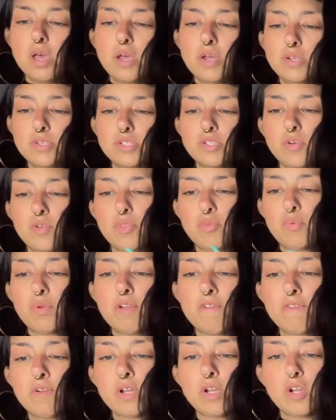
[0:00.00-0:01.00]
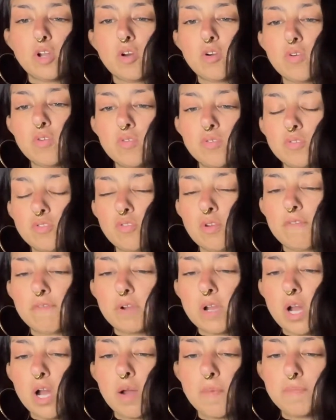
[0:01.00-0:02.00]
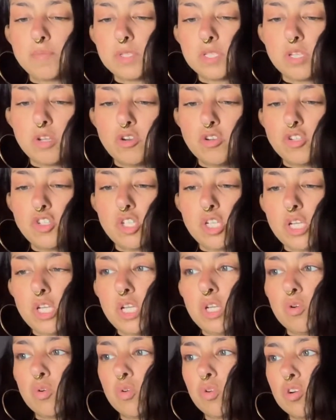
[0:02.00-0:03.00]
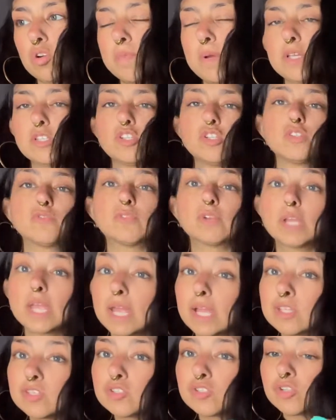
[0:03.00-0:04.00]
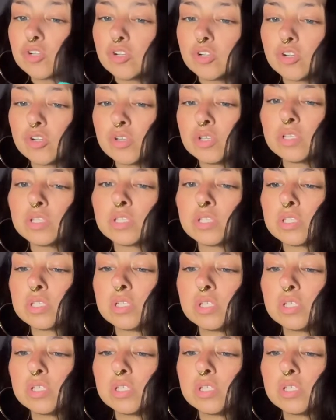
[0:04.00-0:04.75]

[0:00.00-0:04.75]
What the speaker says: So 3 of Cups energy and Oracle message for Cancers.